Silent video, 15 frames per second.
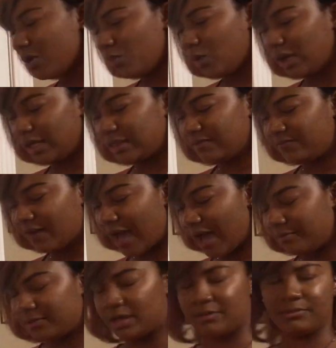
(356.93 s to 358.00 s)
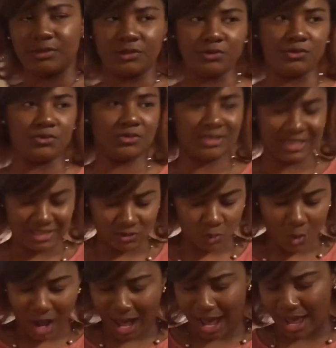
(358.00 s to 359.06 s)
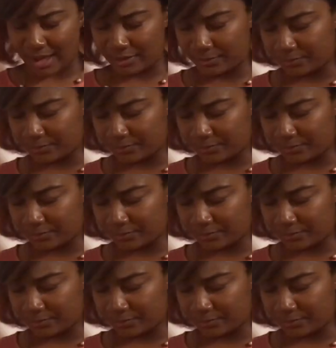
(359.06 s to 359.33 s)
One of the 5 W's is why.